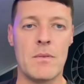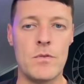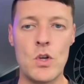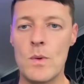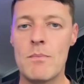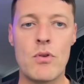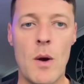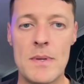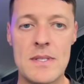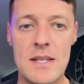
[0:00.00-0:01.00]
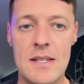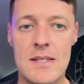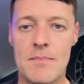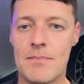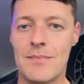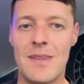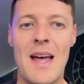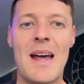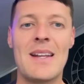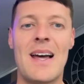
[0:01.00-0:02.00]
viewing properties,
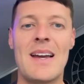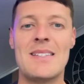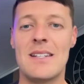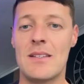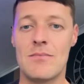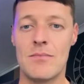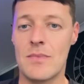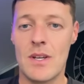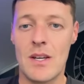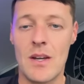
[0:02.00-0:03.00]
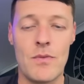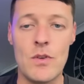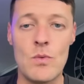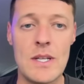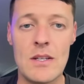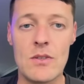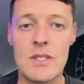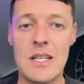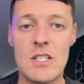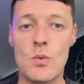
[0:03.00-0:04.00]
analysing a few deals
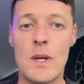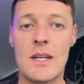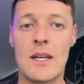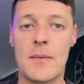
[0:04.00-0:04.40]
each week,